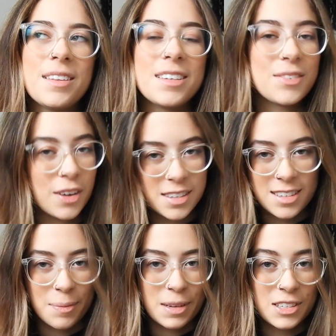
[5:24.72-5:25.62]
this first
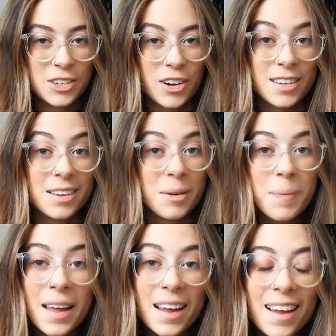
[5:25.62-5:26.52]
stepping stone is going
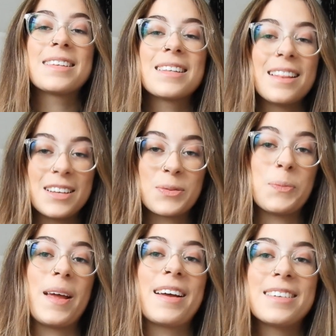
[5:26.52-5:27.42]
to be. This
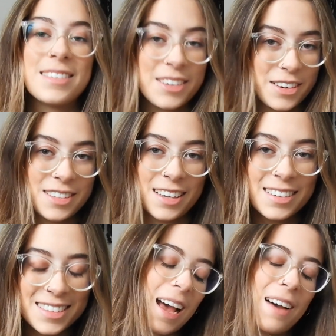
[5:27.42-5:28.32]
would make zero
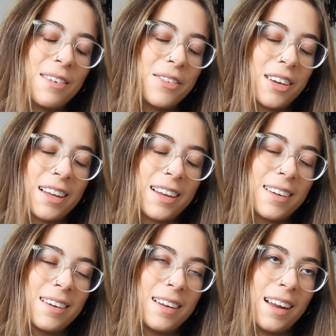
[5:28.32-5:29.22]
sense. I haven't really
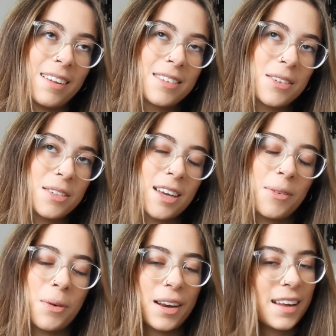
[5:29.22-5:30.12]
announced or
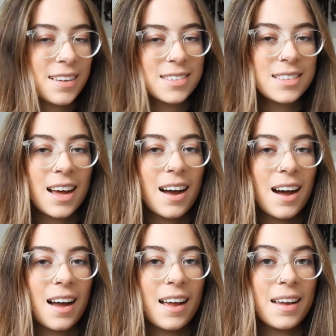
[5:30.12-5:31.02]
said what it is that
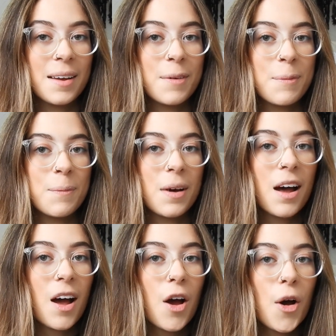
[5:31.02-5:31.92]
I am
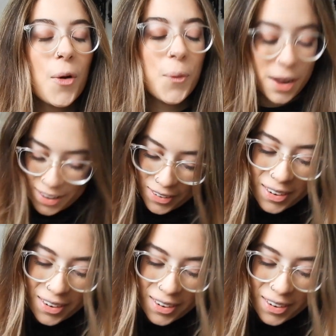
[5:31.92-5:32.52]
working